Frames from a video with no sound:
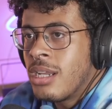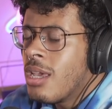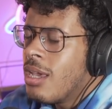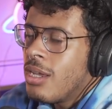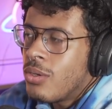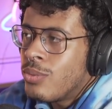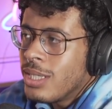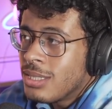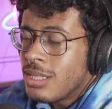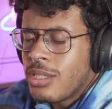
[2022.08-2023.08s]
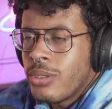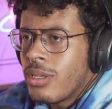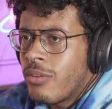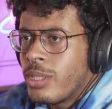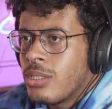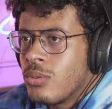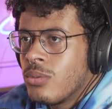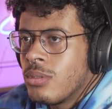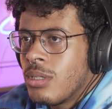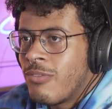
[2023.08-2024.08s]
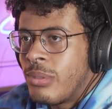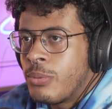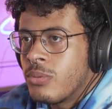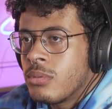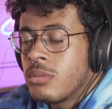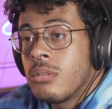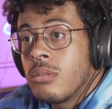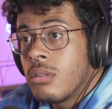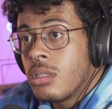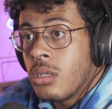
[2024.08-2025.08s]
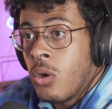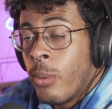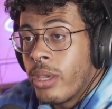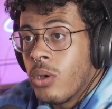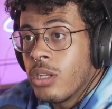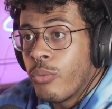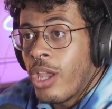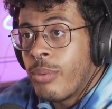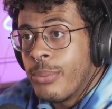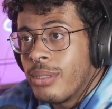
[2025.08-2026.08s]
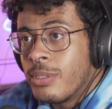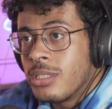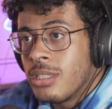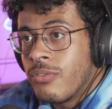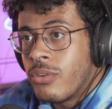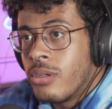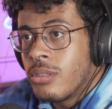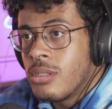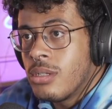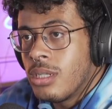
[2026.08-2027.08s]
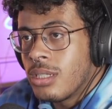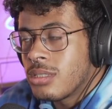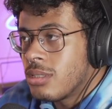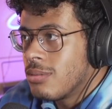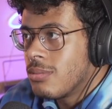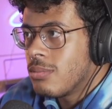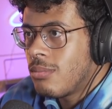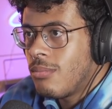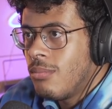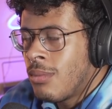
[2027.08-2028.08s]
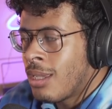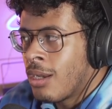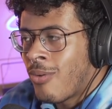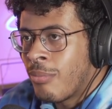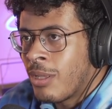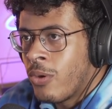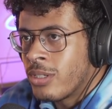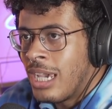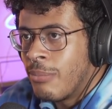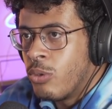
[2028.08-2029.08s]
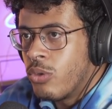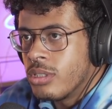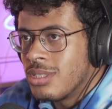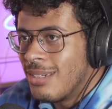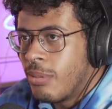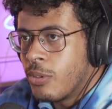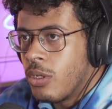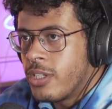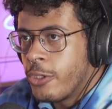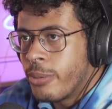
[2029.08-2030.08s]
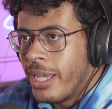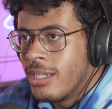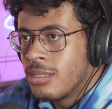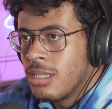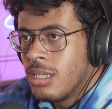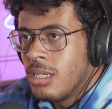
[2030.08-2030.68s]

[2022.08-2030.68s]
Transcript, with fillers: Or realistically, I think if we do have people oh my god, if we have people able to live for an ex- like an incredibly long time, you could just send people off to other planets.